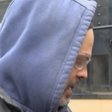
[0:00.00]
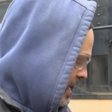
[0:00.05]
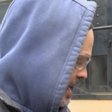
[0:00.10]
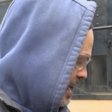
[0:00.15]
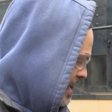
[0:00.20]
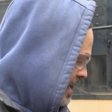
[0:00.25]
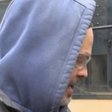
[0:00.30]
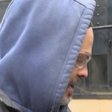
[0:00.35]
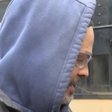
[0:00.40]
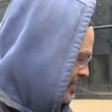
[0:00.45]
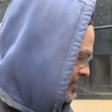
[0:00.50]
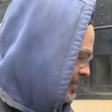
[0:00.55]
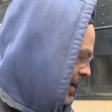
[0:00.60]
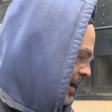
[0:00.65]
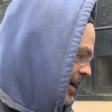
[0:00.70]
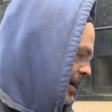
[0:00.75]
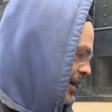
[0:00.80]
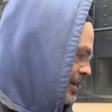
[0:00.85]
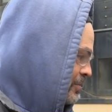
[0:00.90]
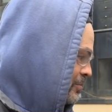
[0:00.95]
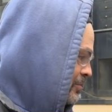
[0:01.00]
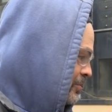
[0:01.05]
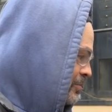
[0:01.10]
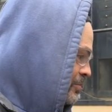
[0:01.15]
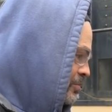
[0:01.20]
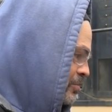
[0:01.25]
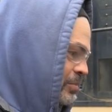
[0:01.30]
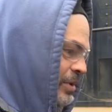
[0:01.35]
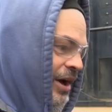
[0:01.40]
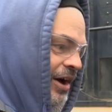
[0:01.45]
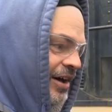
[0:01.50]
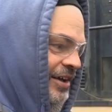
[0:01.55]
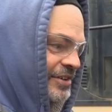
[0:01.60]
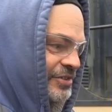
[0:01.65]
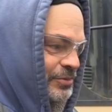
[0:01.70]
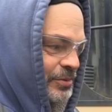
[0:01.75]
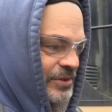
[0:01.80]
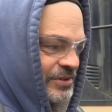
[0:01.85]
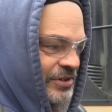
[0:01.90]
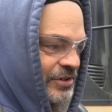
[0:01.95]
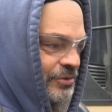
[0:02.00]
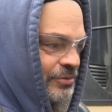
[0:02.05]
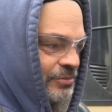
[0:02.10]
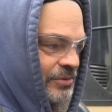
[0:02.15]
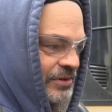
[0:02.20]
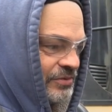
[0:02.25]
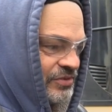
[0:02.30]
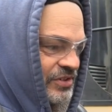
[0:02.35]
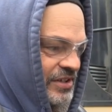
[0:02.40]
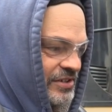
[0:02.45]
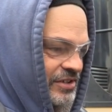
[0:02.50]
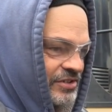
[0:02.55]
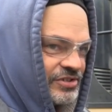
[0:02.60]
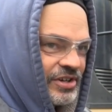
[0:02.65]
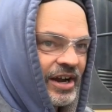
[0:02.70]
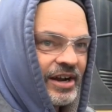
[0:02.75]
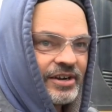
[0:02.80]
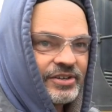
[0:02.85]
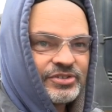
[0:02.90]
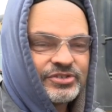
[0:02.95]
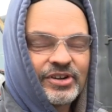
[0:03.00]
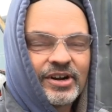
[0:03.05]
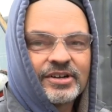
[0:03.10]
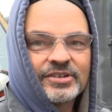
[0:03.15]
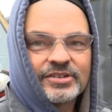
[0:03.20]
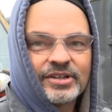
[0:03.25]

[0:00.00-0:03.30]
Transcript: And to be honest with you, we've seen the tire starting